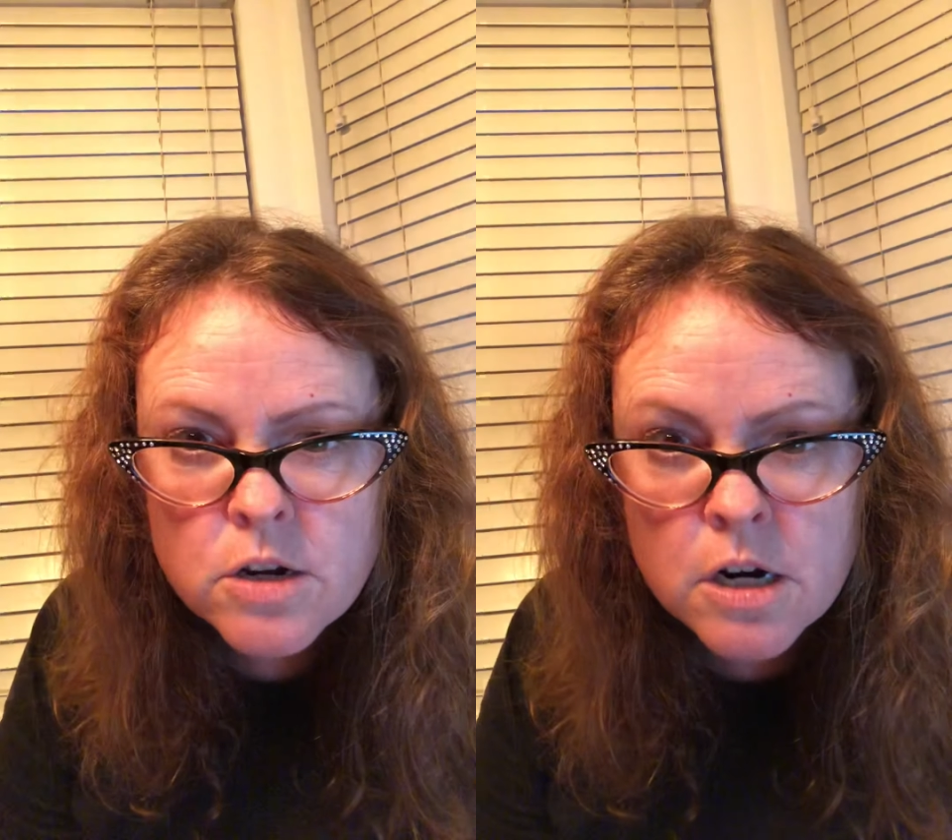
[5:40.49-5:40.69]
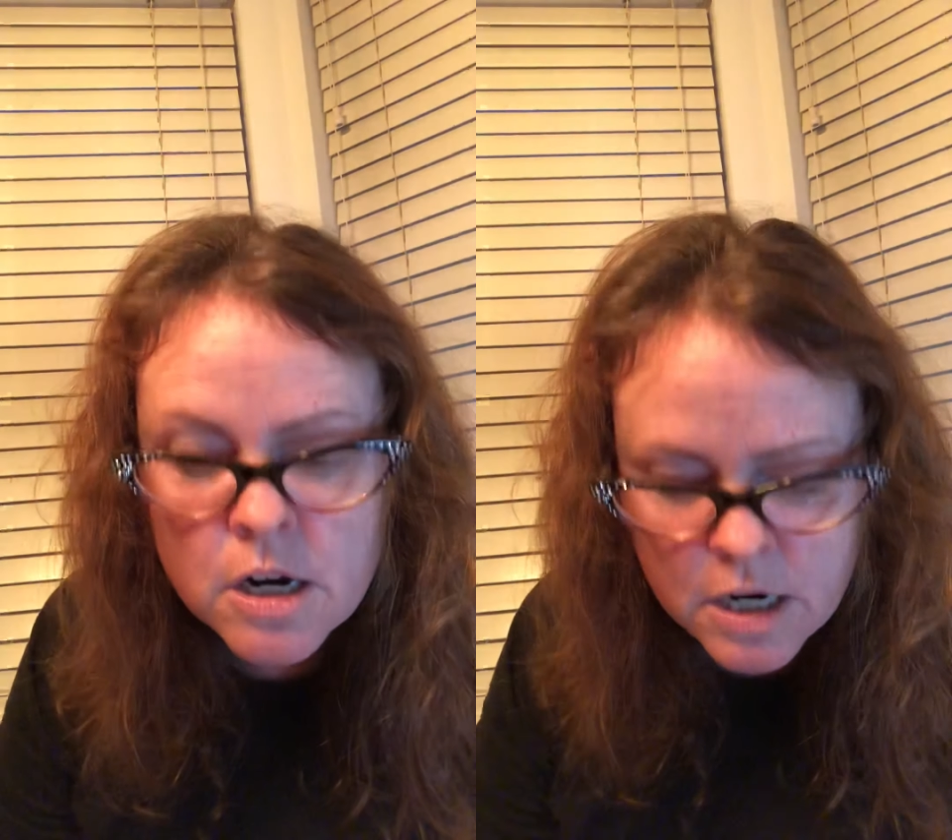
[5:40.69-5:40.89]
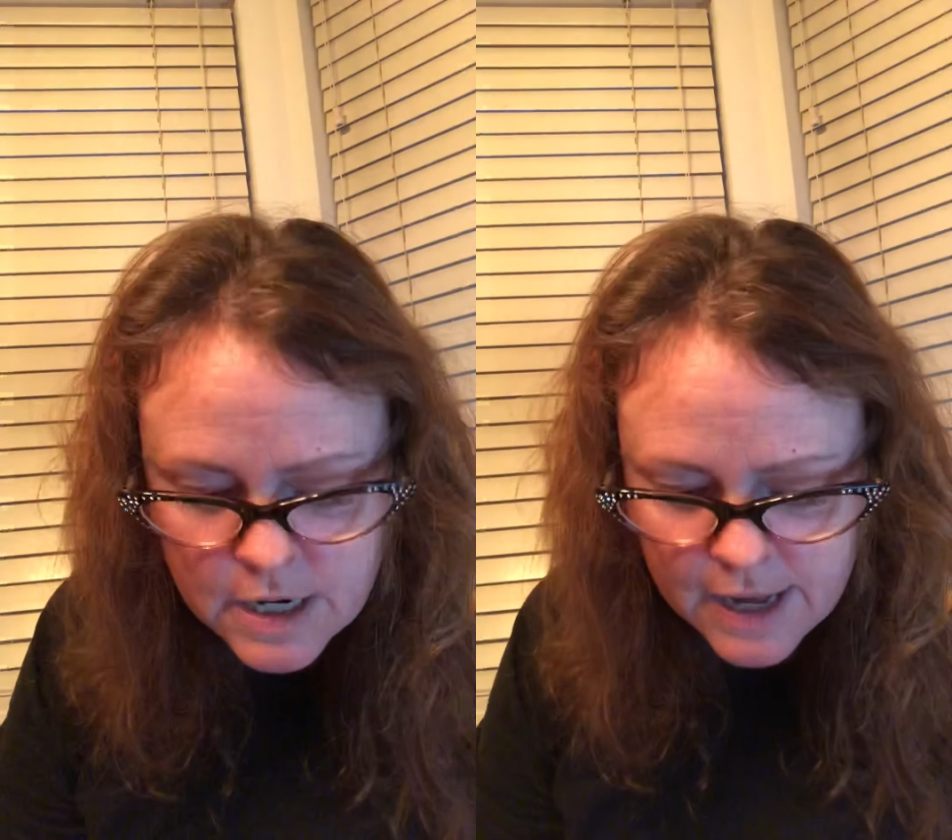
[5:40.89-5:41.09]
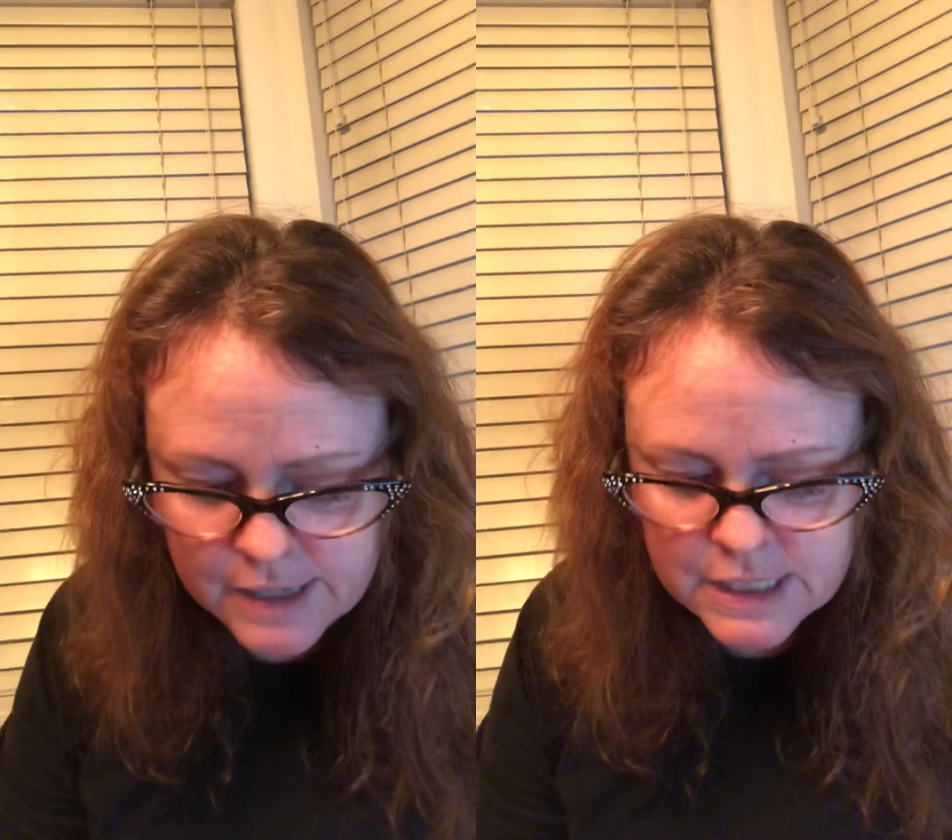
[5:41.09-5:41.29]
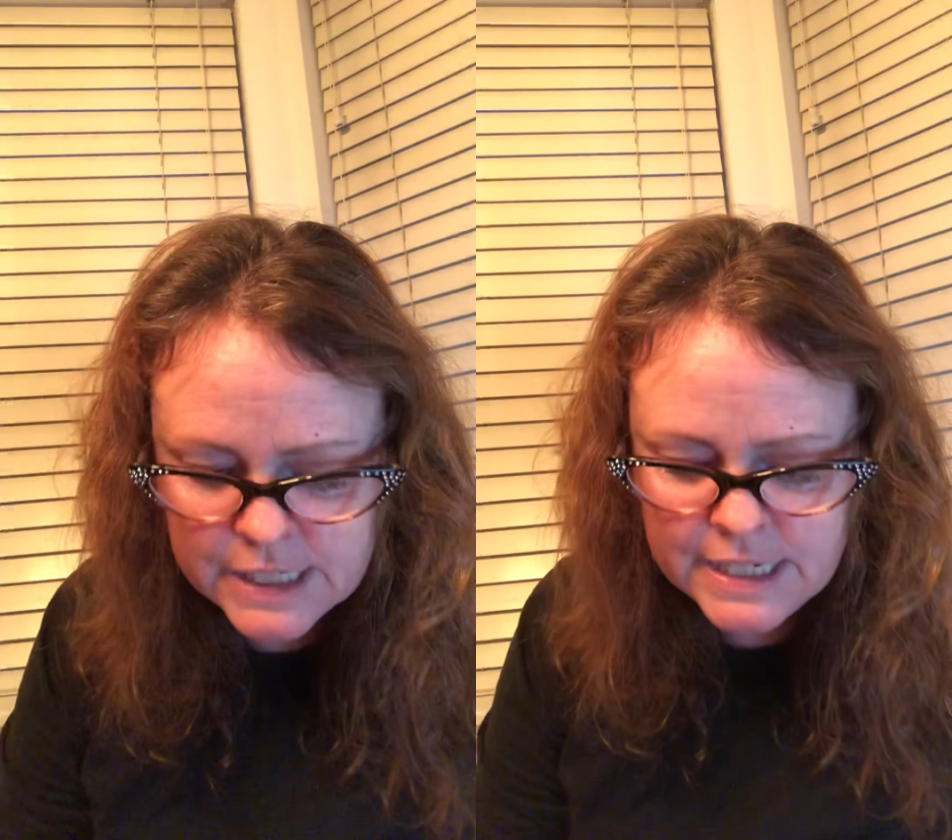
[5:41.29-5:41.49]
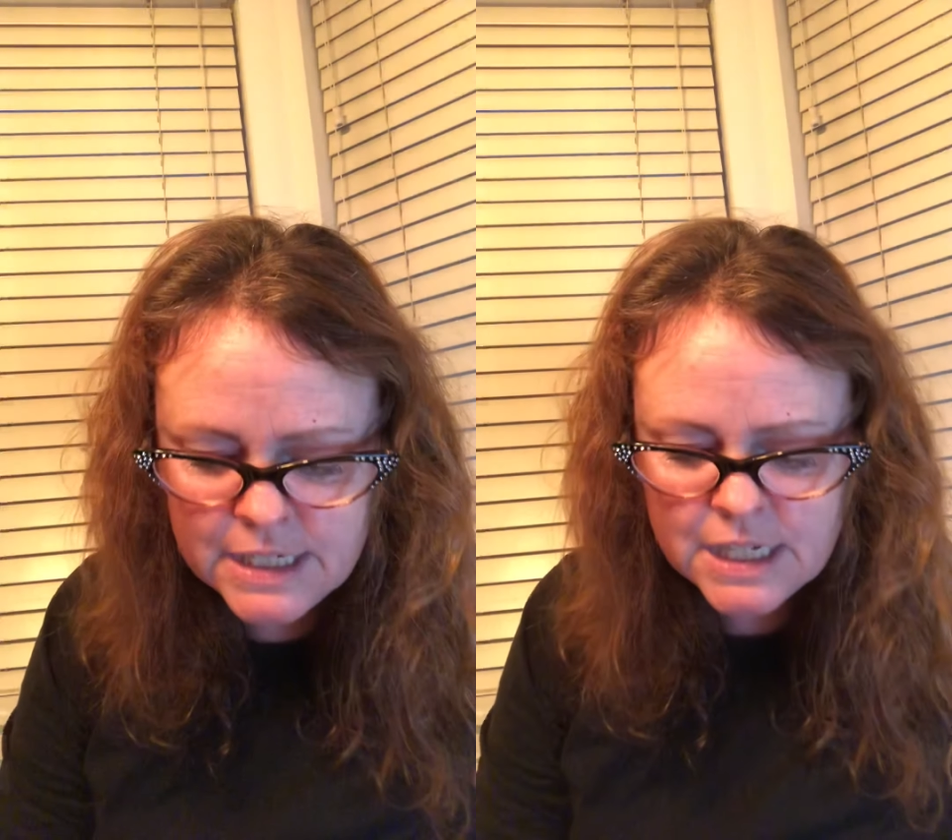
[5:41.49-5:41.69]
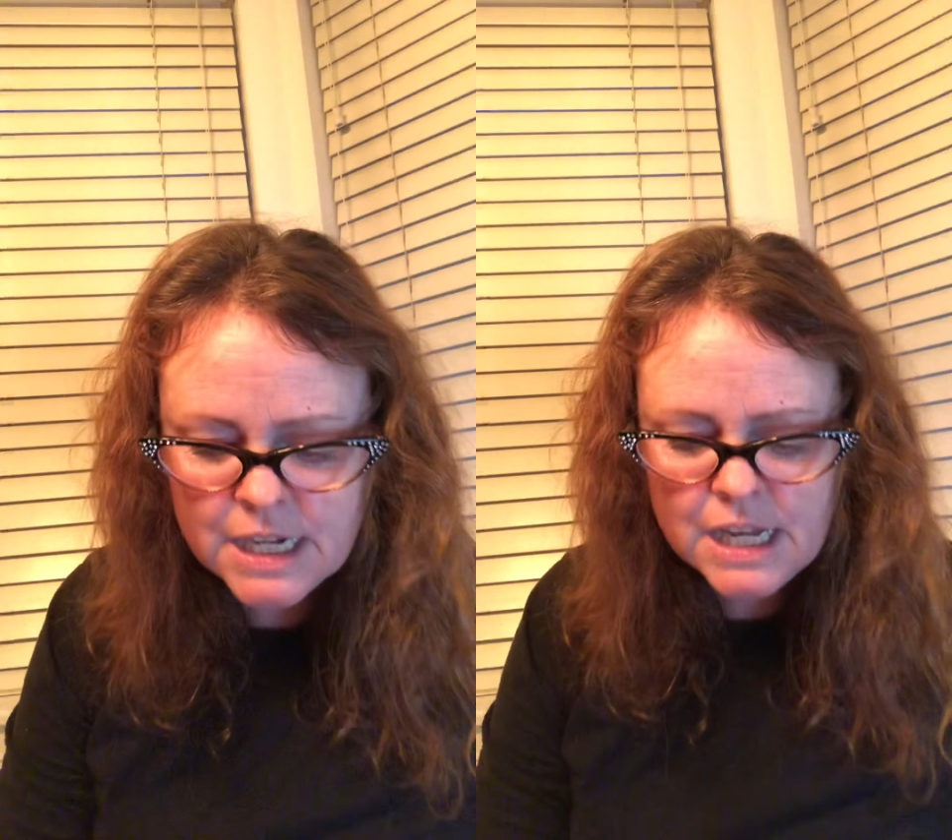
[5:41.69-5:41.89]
our goslings,